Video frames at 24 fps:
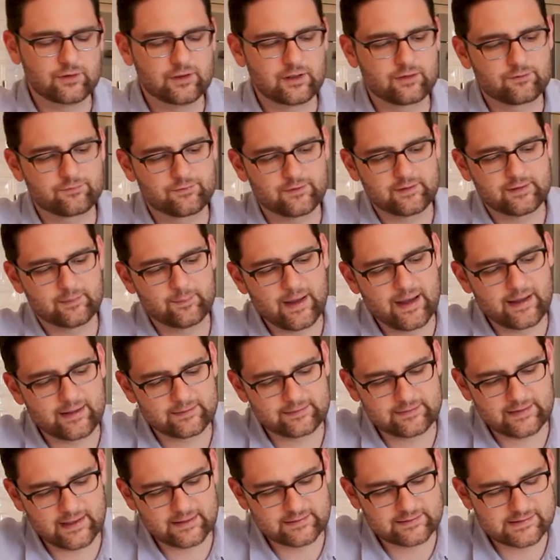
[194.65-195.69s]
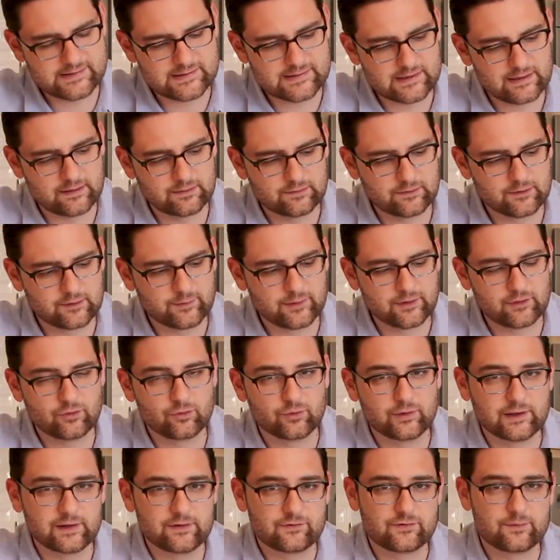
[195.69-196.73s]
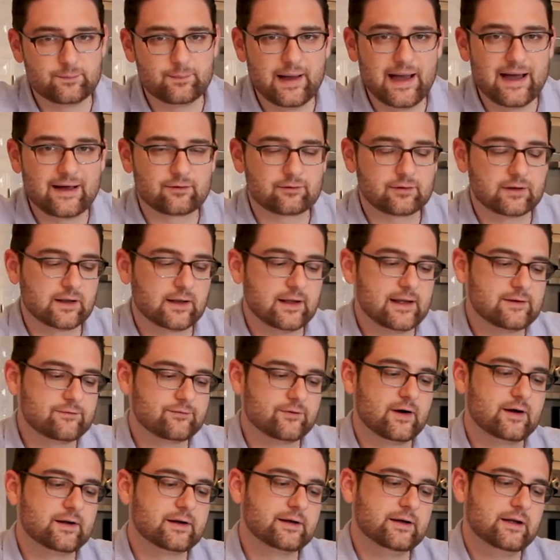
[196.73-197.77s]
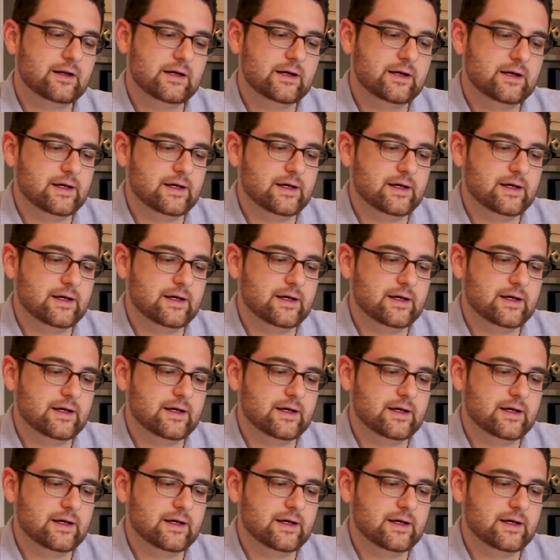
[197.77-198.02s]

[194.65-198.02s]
another thing about it that's a little bit annoying is the battery life on it